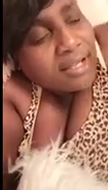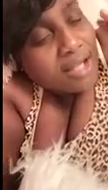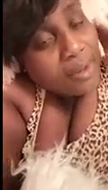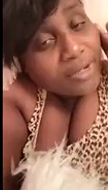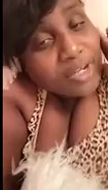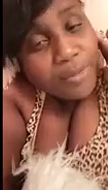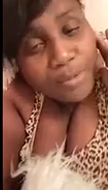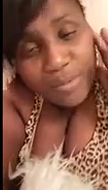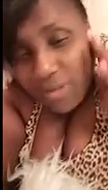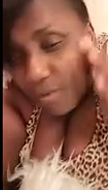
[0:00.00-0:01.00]
Cause when you put
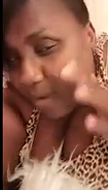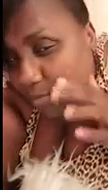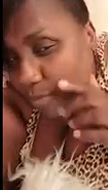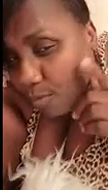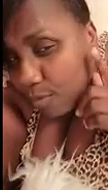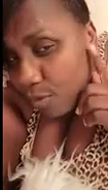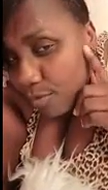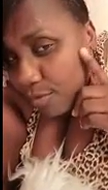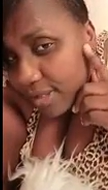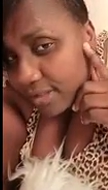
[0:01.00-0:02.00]
me so one bum come
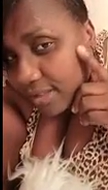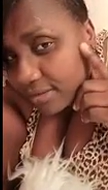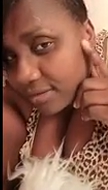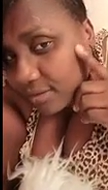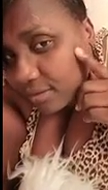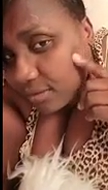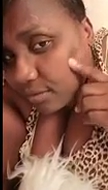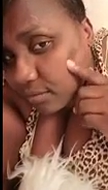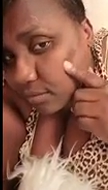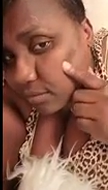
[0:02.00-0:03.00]
right here, so.
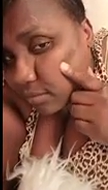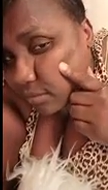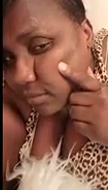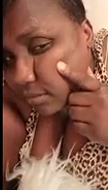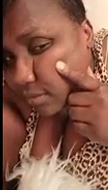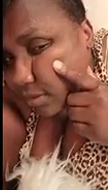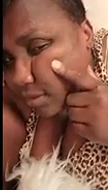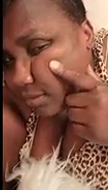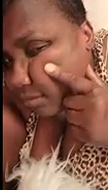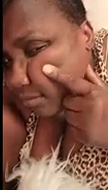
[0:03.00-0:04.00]

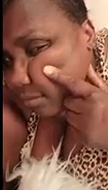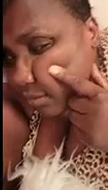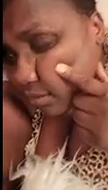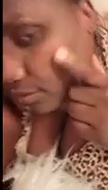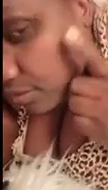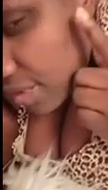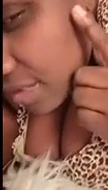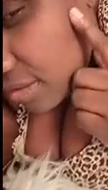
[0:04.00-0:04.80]
Over blouse and